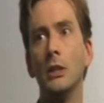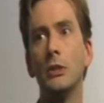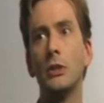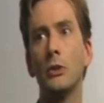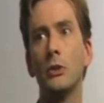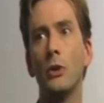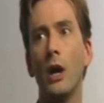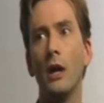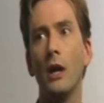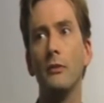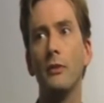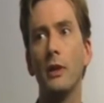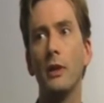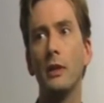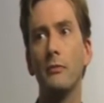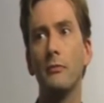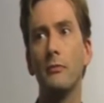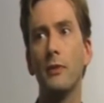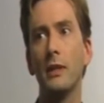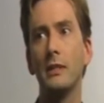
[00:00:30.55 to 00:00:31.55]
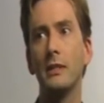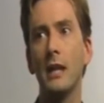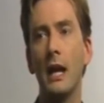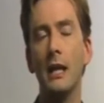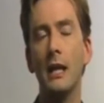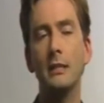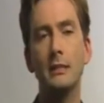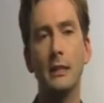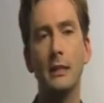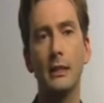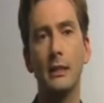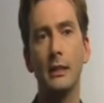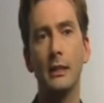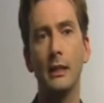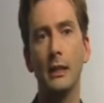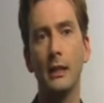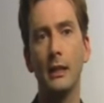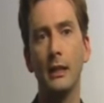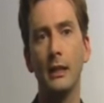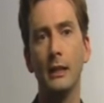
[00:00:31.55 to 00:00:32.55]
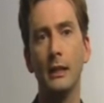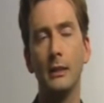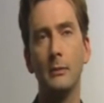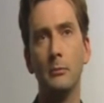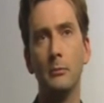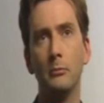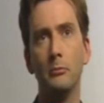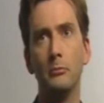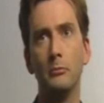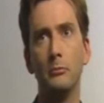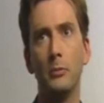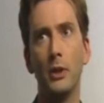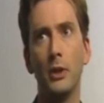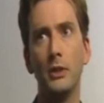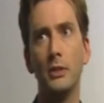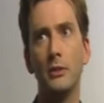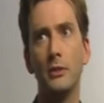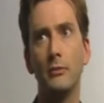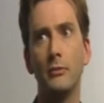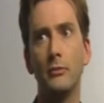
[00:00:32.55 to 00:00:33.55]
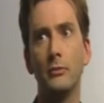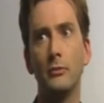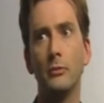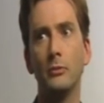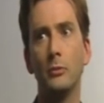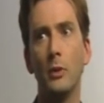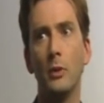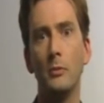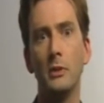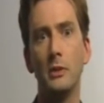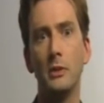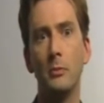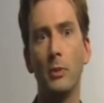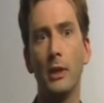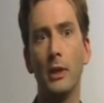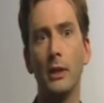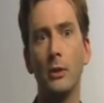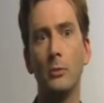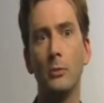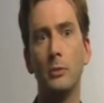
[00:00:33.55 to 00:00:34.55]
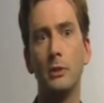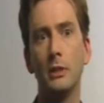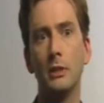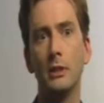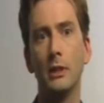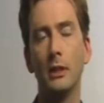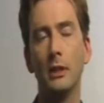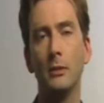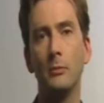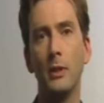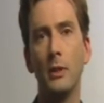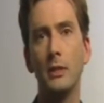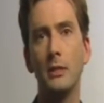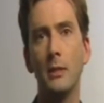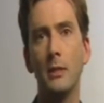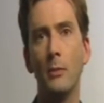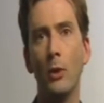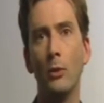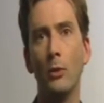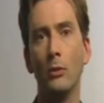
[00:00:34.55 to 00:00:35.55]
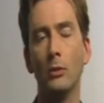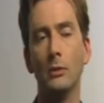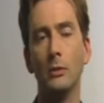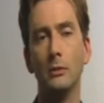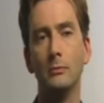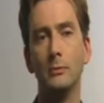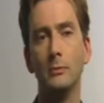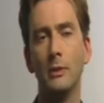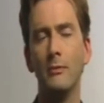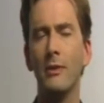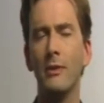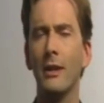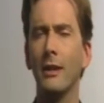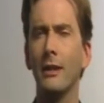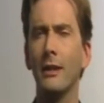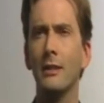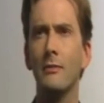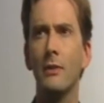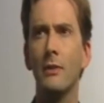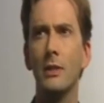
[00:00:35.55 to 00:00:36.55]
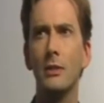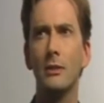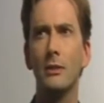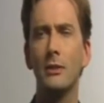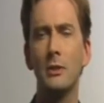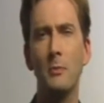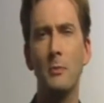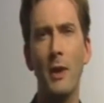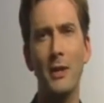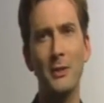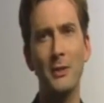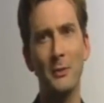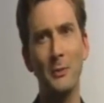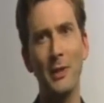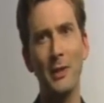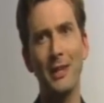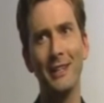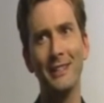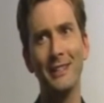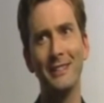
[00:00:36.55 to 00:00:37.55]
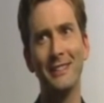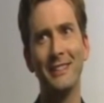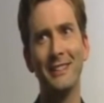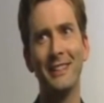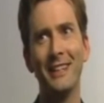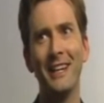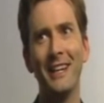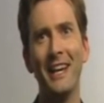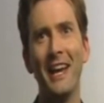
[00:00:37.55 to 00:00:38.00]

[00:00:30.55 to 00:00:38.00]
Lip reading: So I've had a fantastic bunch of women to play opposite. I'll miss them all in very individual and special ways.